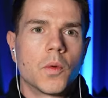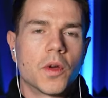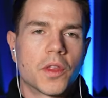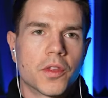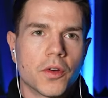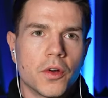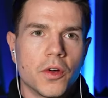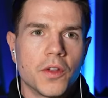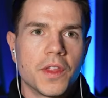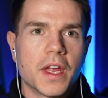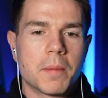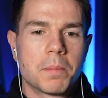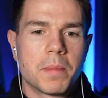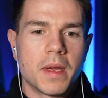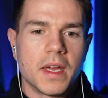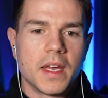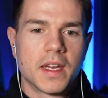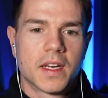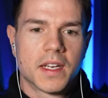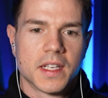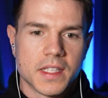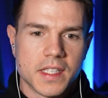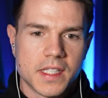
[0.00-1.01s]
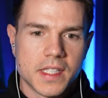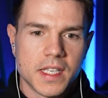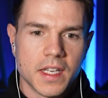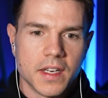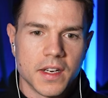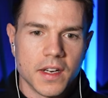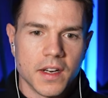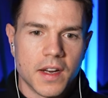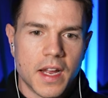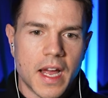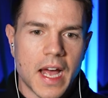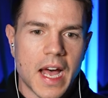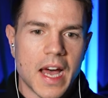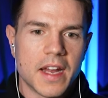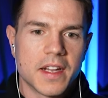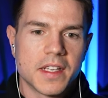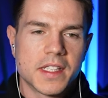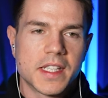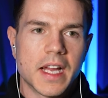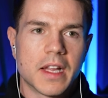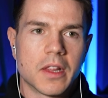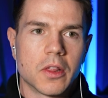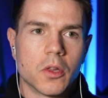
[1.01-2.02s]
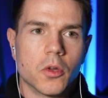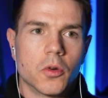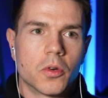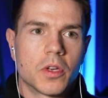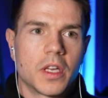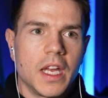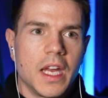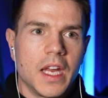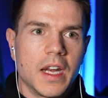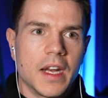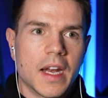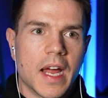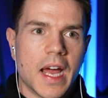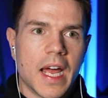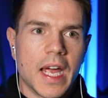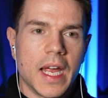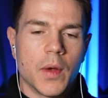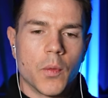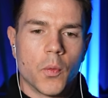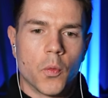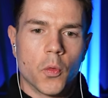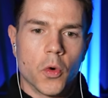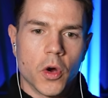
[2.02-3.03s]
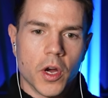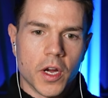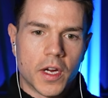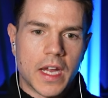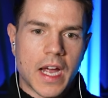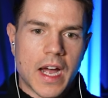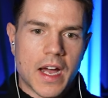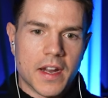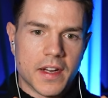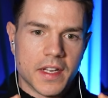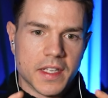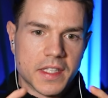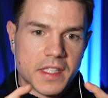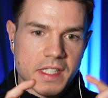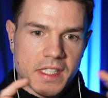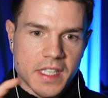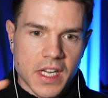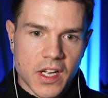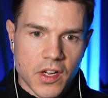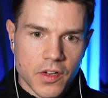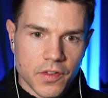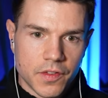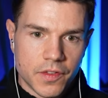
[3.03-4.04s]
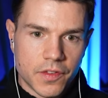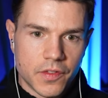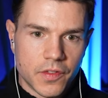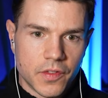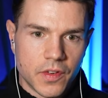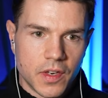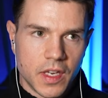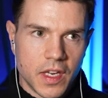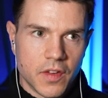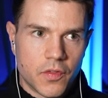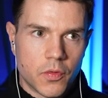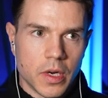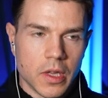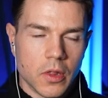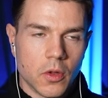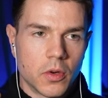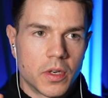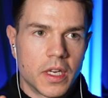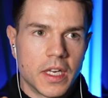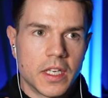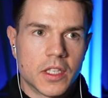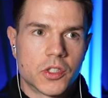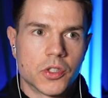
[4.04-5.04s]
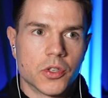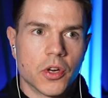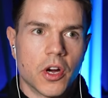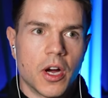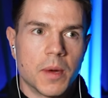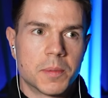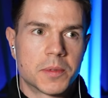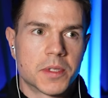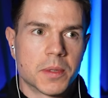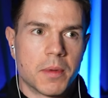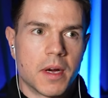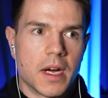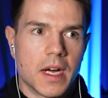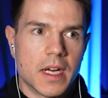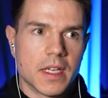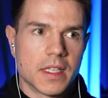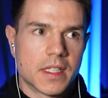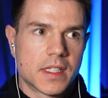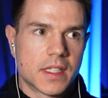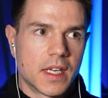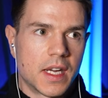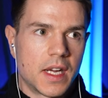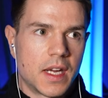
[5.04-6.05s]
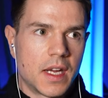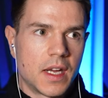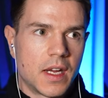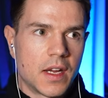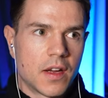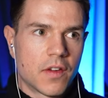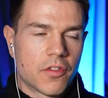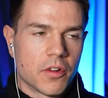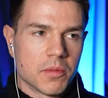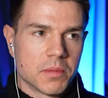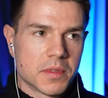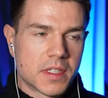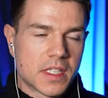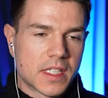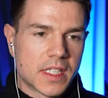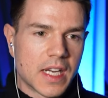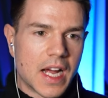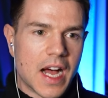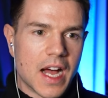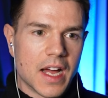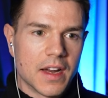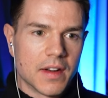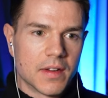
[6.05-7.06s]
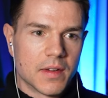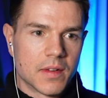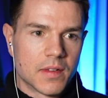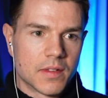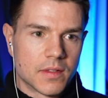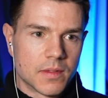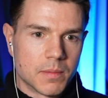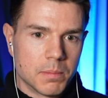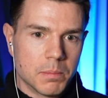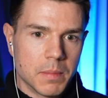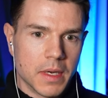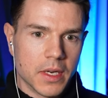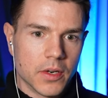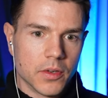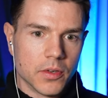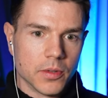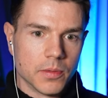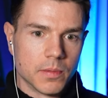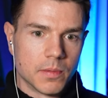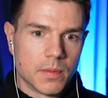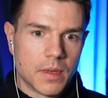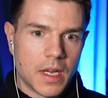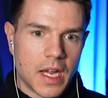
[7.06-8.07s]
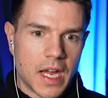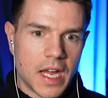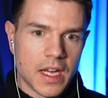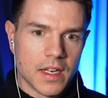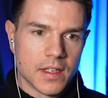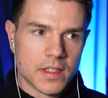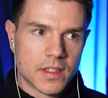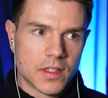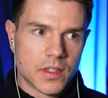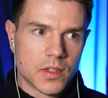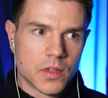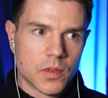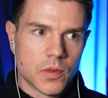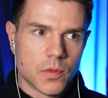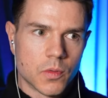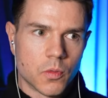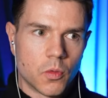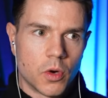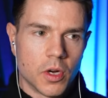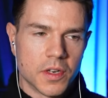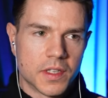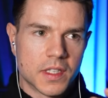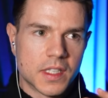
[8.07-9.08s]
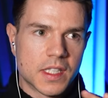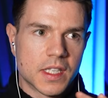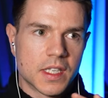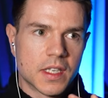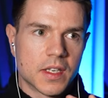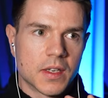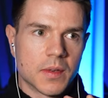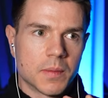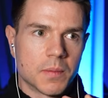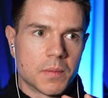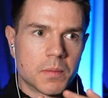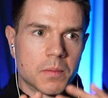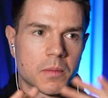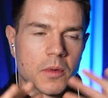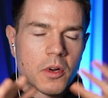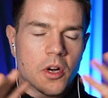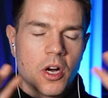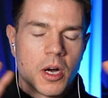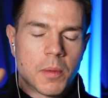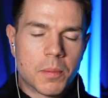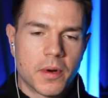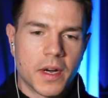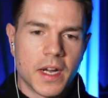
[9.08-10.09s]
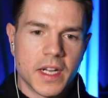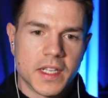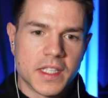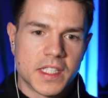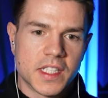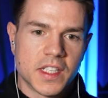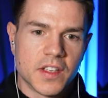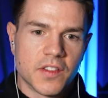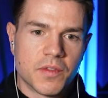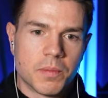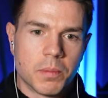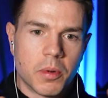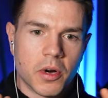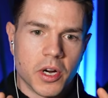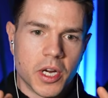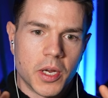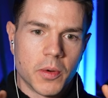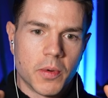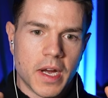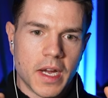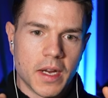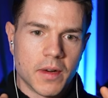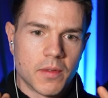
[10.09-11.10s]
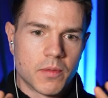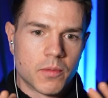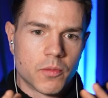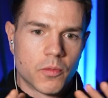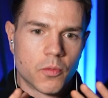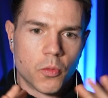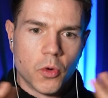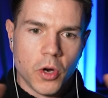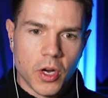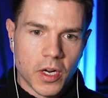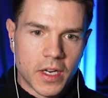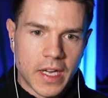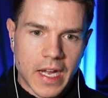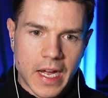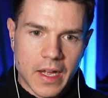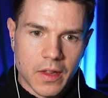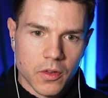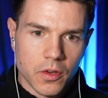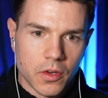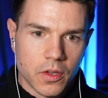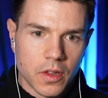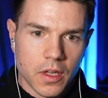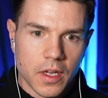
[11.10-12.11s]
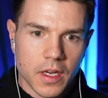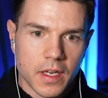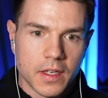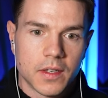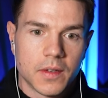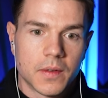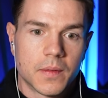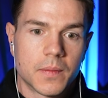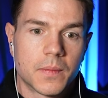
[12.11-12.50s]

With all that being considered, how does that look in a workout itself? If we're looking to optimize from start, middle, end, what does a comprehensive body weight workout look like?